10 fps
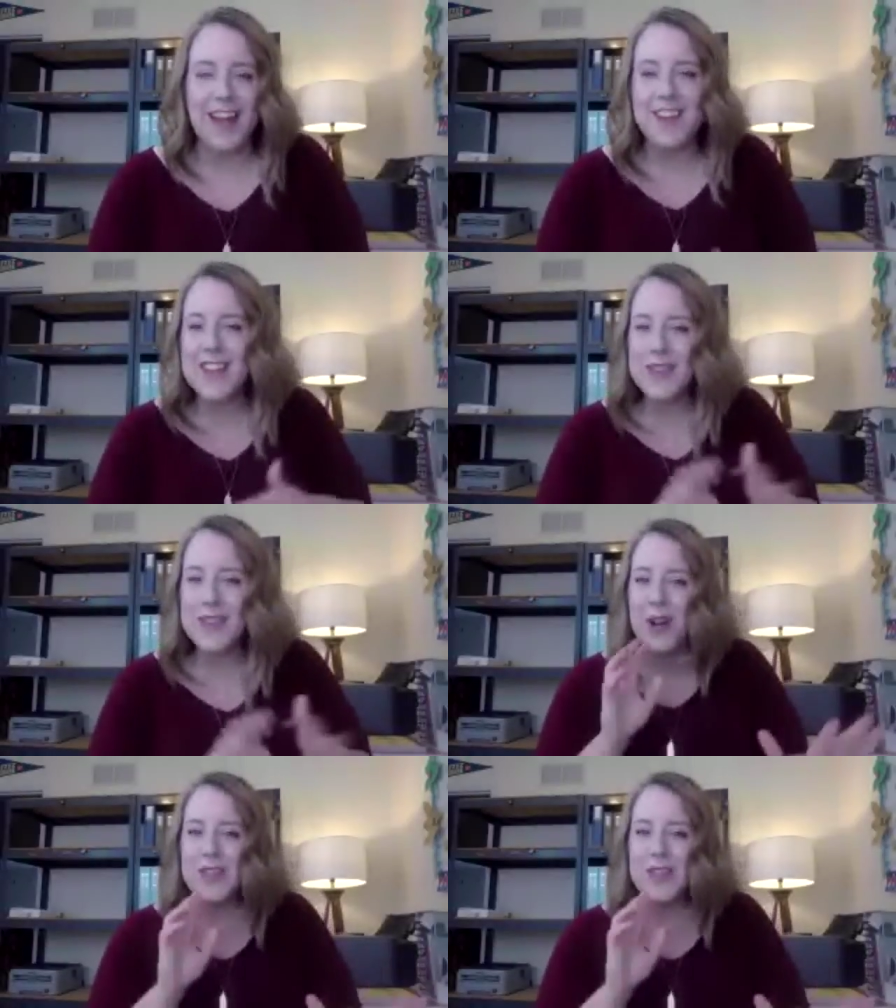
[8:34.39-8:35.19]
And this
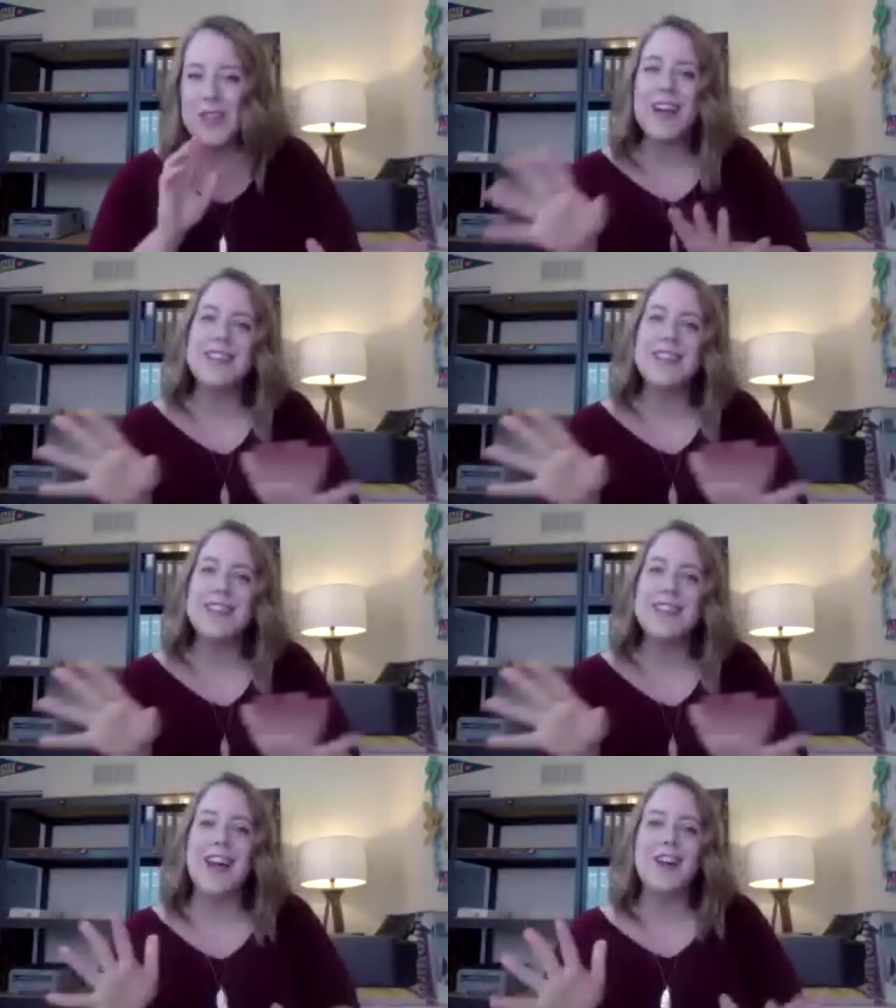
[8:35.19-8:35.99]
one also has a
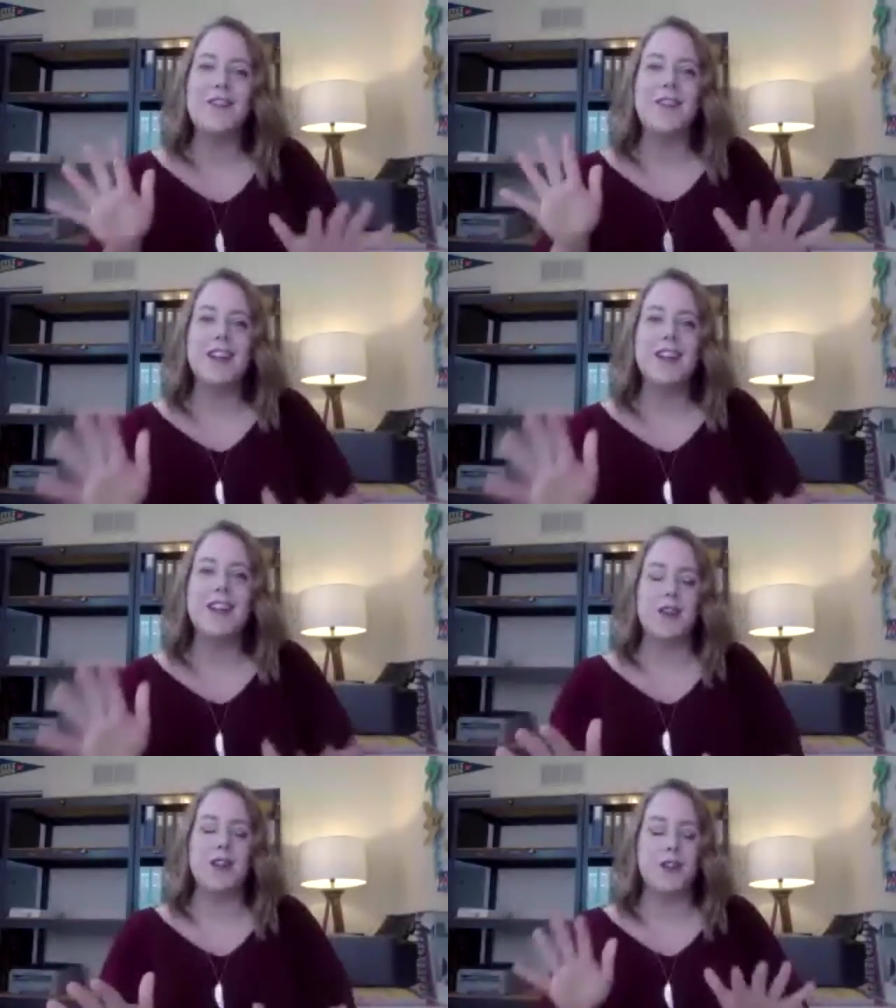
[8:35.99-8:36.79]
lot of
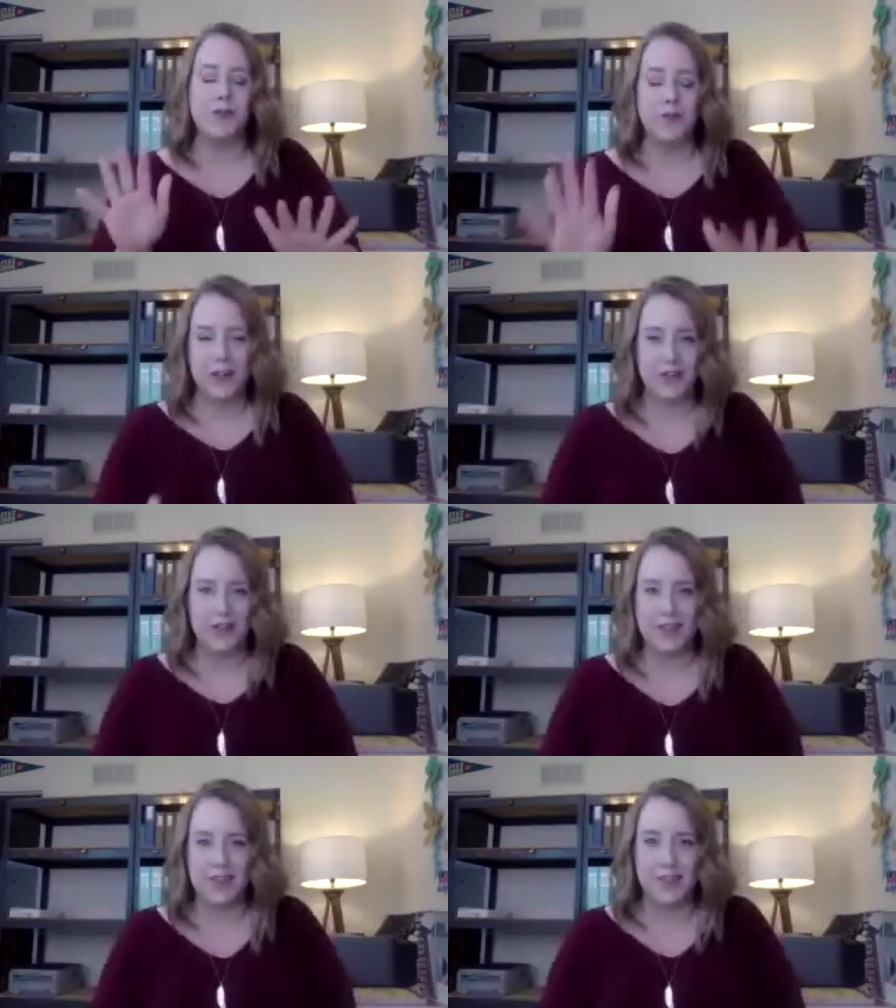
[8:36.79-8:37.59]
different
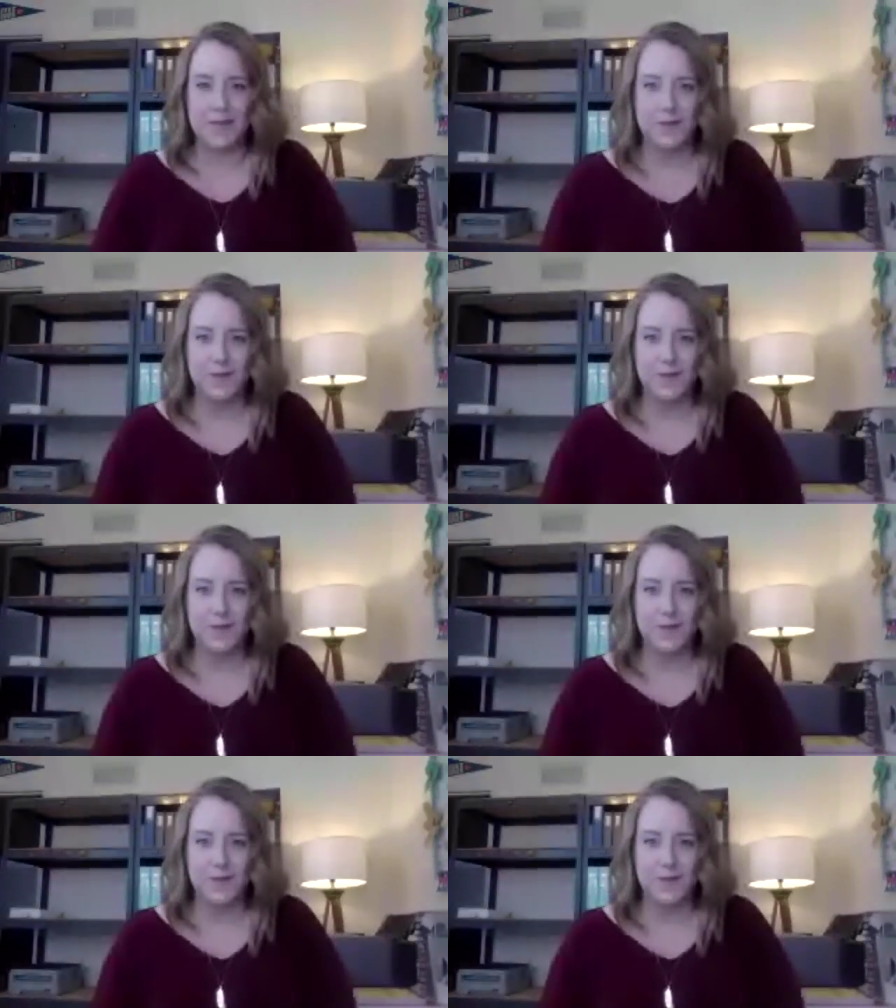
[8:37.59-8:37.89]
directions.